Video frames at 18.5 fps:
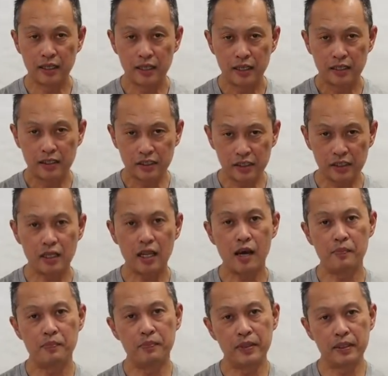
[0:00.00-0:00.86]

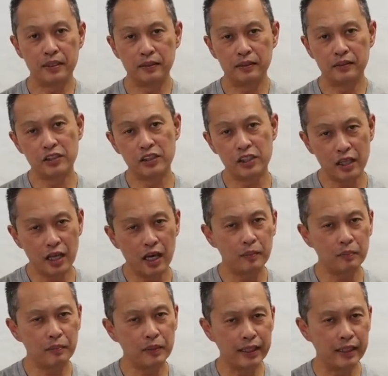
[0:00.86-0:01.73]
slop. There's a lot
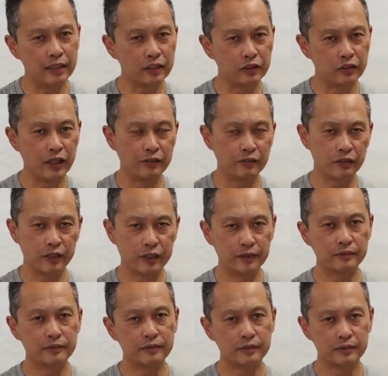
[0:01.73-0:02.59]
of play in the drivetrain.
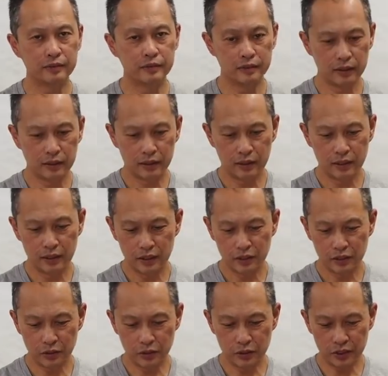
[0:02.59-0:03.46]

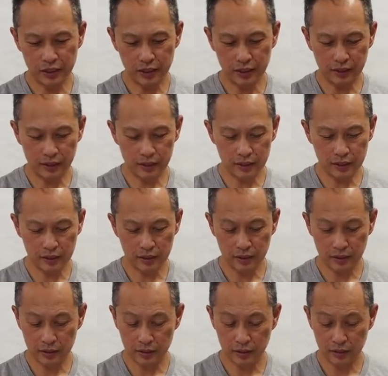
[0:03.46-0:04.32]
So you see this.
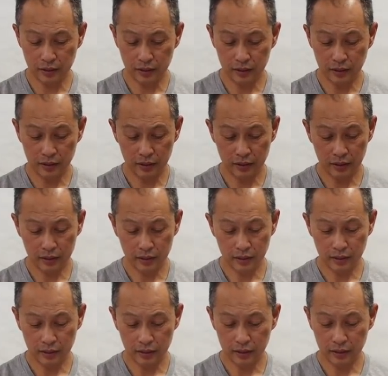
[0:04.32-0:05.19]

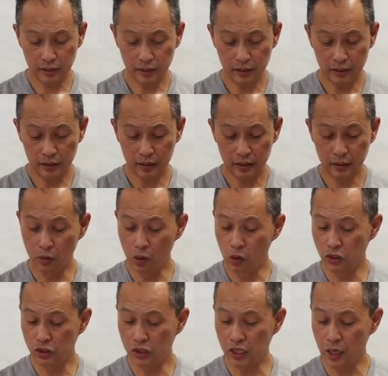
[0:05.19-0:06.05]
The
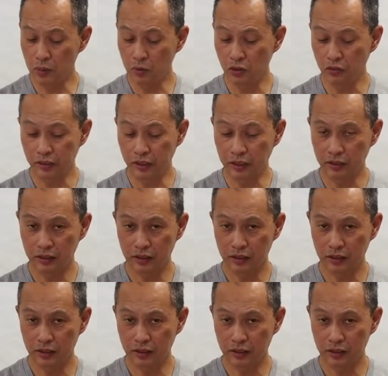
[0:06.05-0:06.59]
motor's not moving.